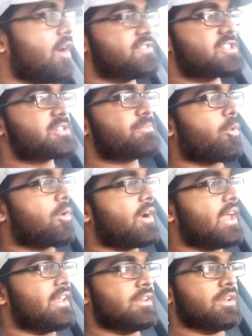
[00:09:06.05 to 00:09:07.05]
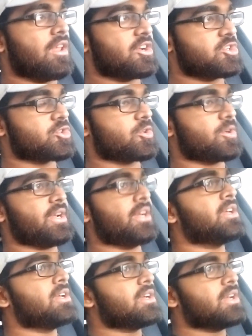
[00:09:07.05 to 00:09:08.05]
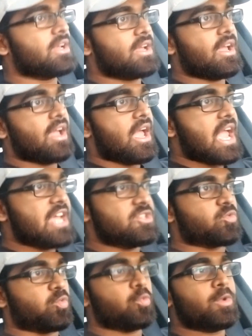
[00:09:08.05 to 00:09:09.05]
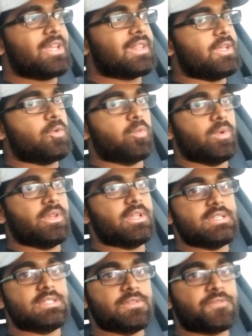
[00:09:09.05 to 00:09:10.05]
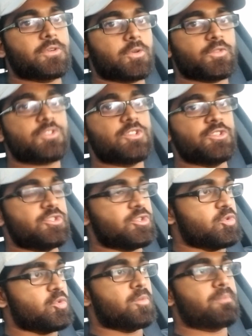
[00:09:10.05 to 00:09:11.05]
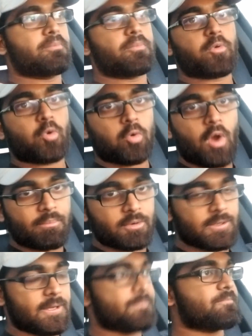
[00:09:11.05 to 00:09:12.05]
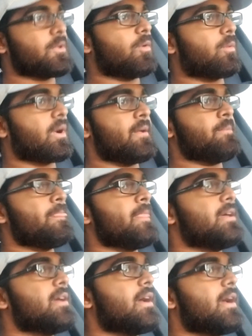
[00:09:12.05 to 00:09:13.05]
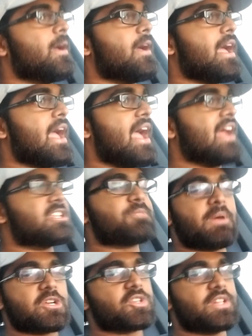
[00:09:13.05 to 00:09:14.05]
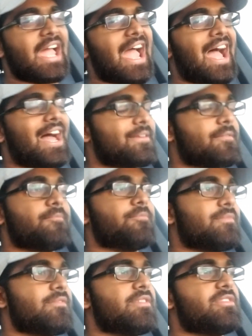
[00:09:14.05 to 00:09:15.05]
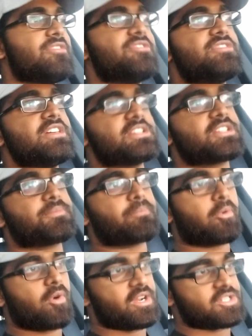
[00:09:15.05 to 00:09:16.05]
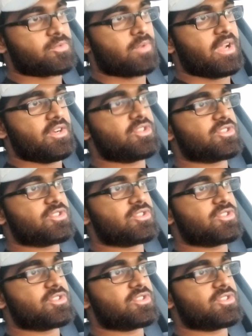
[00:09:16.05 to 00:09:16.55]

of sport and luxury is really, really difficult to do properly, right? Especially at this price range.